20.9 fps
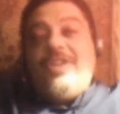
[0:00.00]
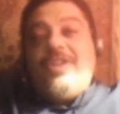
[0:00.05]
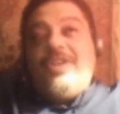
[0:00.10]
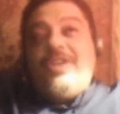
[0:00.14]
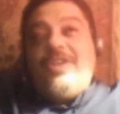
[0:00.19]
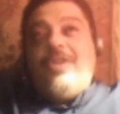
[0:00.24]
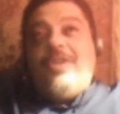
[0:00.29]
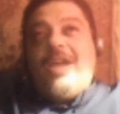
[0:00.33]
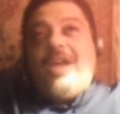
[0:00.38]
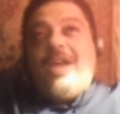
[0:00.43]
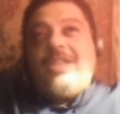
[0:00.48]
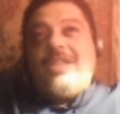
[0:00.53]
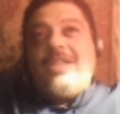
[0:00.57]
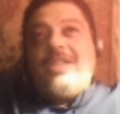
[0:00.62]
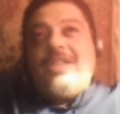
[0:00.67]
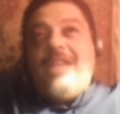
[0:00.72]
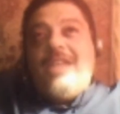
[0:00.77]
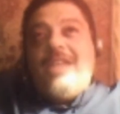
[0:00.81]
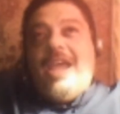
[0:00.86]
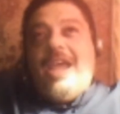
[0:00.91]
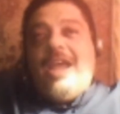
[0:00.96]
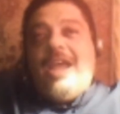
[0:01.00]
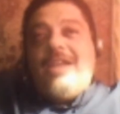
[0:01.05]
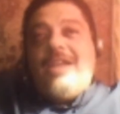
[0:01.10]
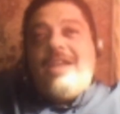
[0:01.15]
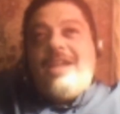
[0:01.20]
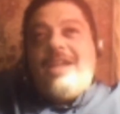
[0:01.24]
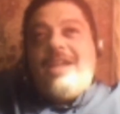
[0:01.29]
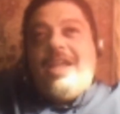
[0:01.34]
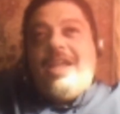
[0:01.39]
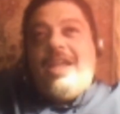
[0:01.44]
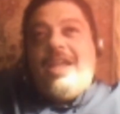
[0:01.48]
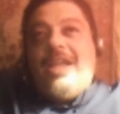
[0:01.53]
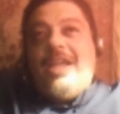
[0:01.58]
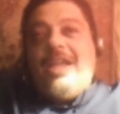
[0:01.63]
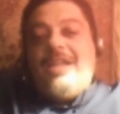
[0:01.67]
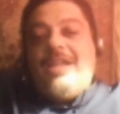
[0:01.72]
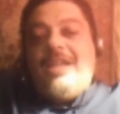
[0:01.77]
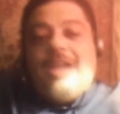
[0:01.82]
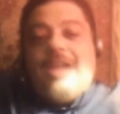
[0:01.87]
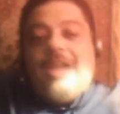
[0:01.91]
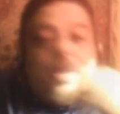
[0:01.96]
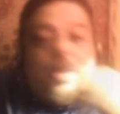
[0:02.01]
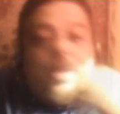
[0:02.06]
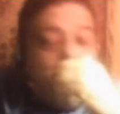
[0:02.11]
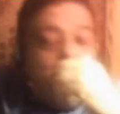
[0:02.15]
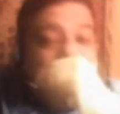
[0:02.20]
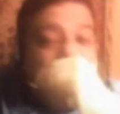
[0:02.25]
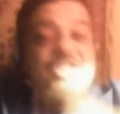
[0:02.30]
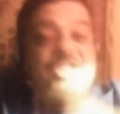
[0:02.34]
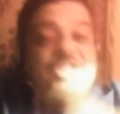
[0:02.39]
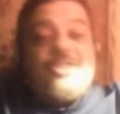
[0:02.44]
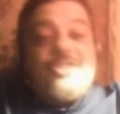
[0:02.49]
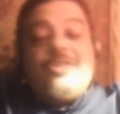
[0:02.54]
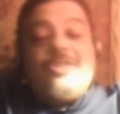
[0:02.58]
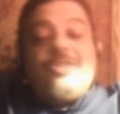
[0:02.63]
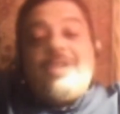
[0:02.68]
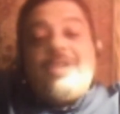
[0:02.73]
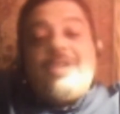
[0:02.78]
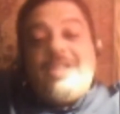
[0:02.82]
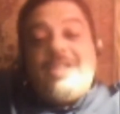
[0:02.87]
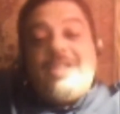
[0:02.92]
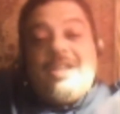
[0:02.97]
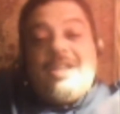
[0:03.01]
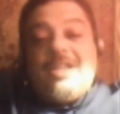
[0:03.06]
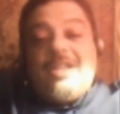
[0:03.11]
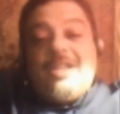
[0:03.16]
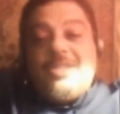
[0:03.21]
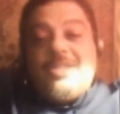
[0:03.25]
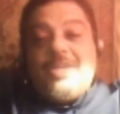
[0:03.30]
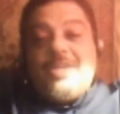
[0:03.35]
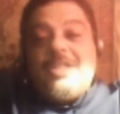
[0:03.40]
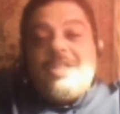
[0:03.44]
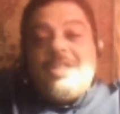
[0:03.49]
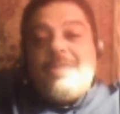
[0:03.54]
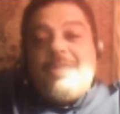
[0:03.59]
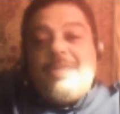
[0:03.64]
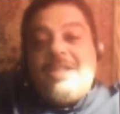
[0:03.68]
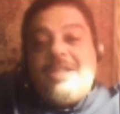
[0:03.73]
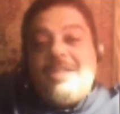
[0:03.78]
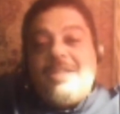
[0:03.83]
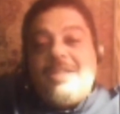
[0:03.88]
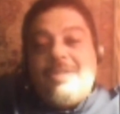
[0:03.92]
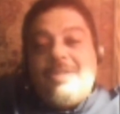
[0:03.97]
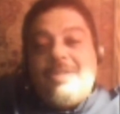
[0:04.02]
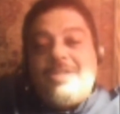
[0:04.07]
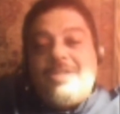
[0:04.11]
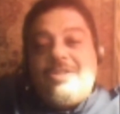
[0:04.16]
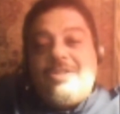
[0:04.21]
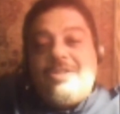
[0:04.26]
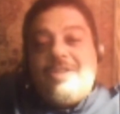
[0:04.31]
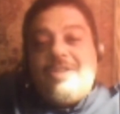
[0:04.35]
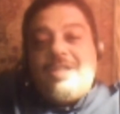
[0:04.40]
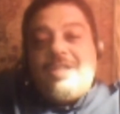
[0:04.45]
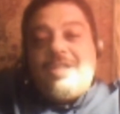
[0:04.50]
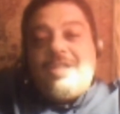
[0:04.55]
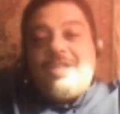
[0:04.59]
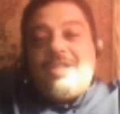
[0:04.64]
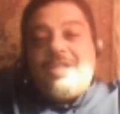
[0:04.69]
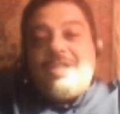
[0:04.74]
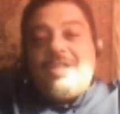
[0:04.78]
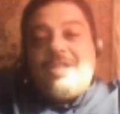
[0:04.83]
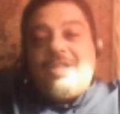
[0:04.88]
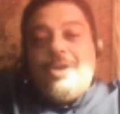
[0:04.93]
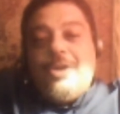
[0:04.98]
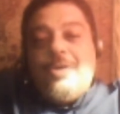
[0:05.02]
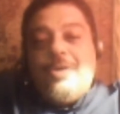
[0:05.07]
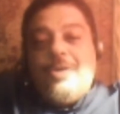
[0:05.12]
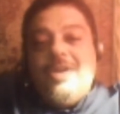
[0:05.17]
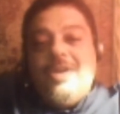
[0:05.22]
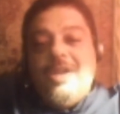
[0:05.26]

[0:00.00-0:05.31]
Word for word: vinaigrette, and a uh, mustard dressing, like a sweet and spicy mustard dressing. So